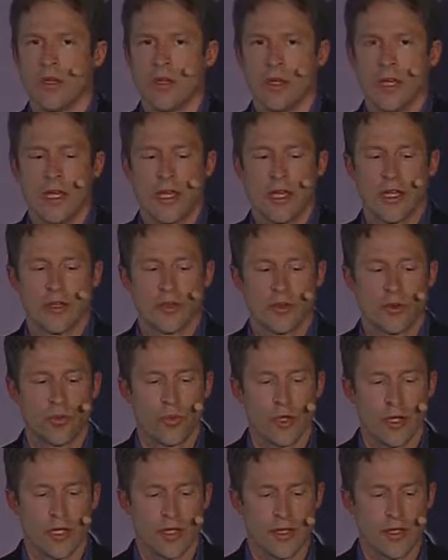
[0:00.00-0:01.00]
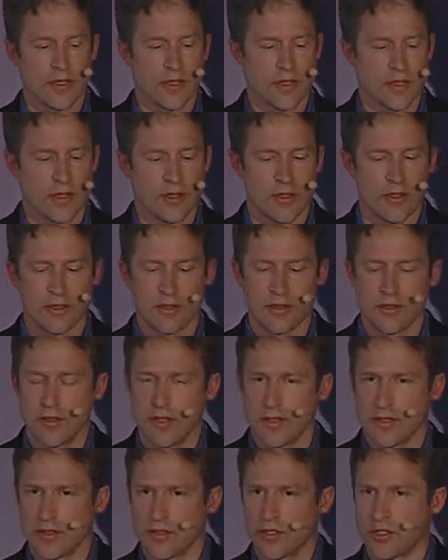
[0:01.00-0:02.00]
And what it is
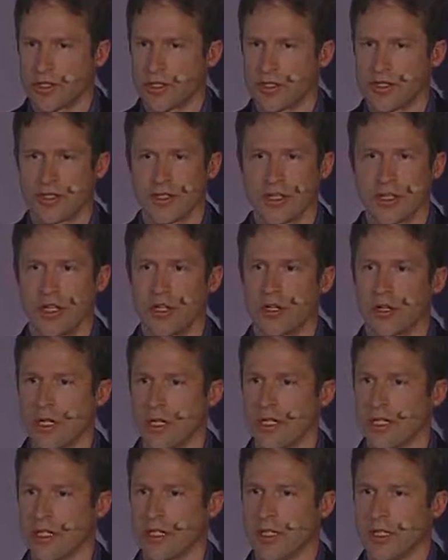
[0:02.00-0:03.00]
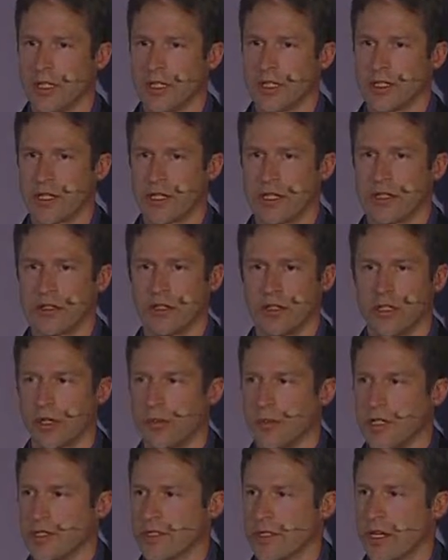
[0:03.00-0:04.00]
it's just a secure identity container. It
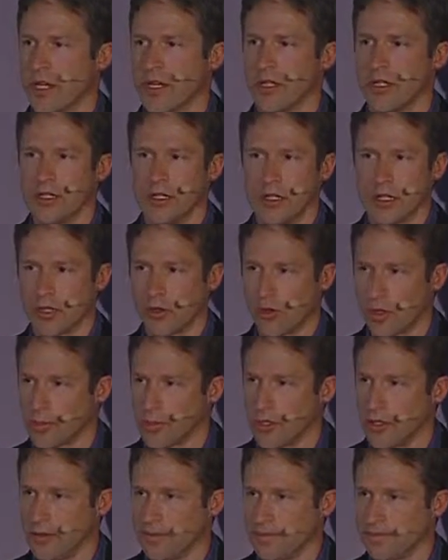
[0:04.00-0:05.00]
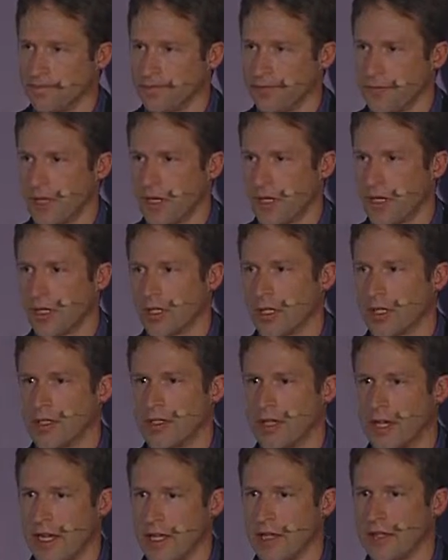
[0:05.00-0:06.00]
can be signed and encrypted. And it
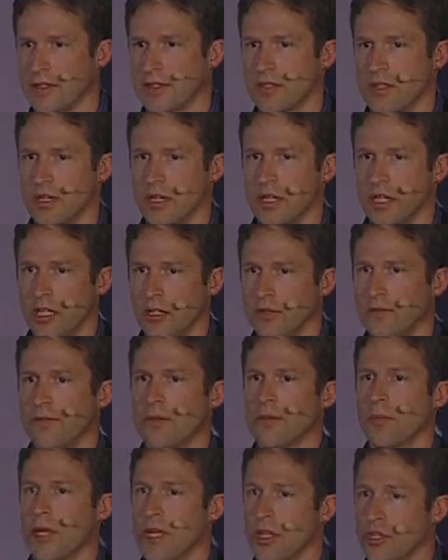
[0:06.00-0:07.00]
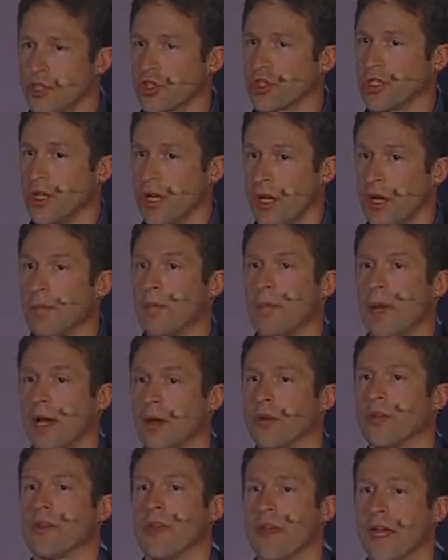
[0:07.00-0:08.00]
contains information
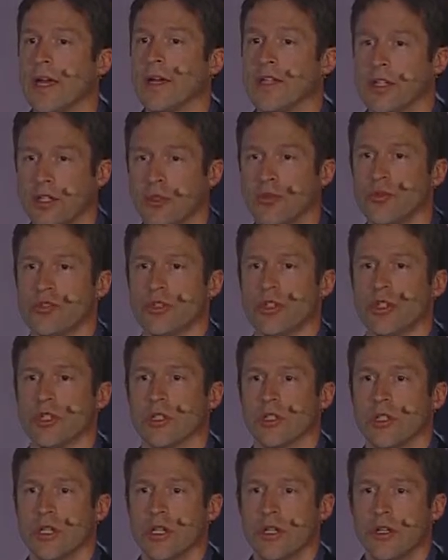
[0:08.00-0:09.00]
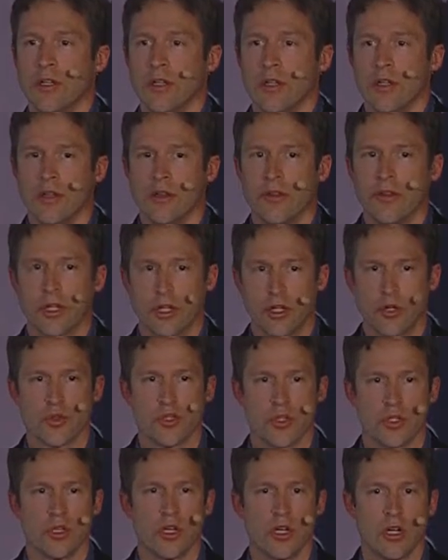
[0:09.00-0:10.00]
about that user that goes
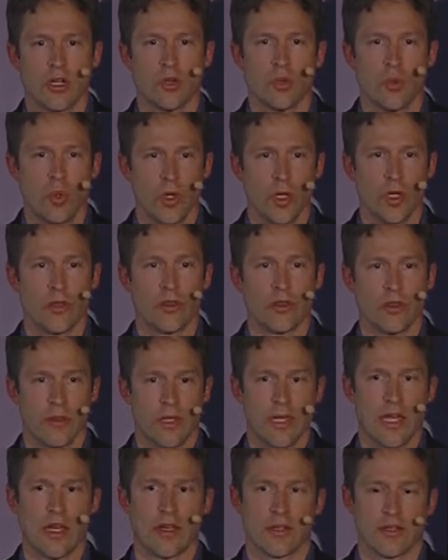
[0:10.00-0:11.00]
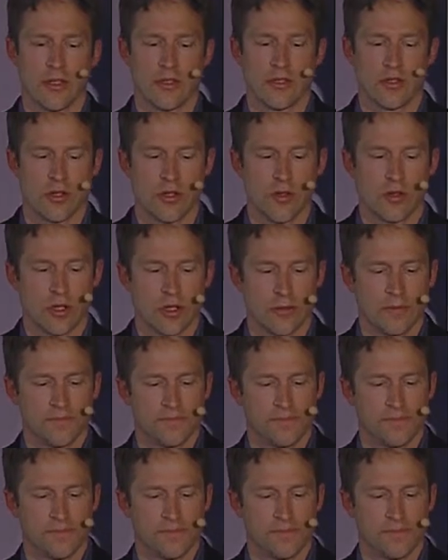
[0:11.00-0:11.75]
along with the access token.